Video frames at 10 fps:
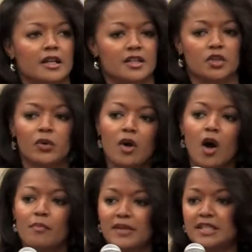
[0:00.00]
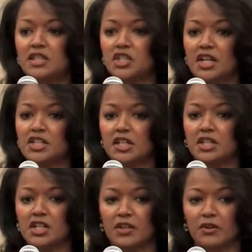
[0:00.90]
So we're all busy judging
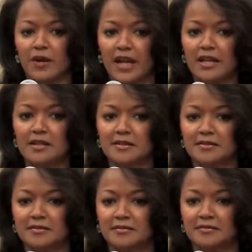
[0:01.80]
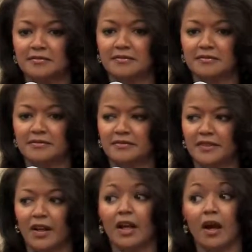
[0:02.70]
each other, right?
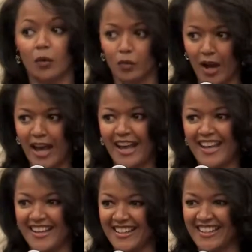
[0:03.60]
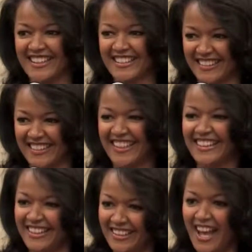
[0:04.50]
Right?
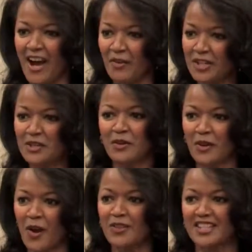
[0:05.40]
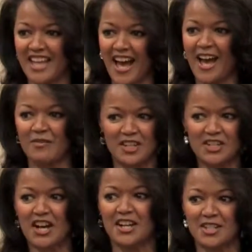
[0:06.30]
Yeah, we do it all the time. We
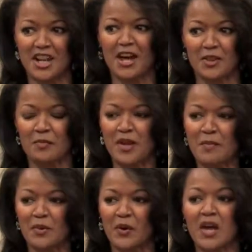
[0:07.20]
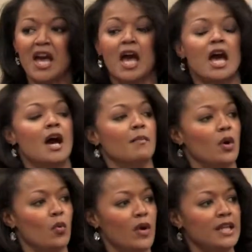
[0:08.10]
judge other people.
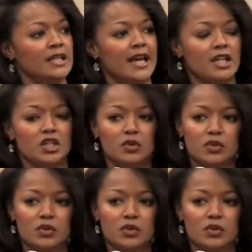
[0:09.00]
But when can you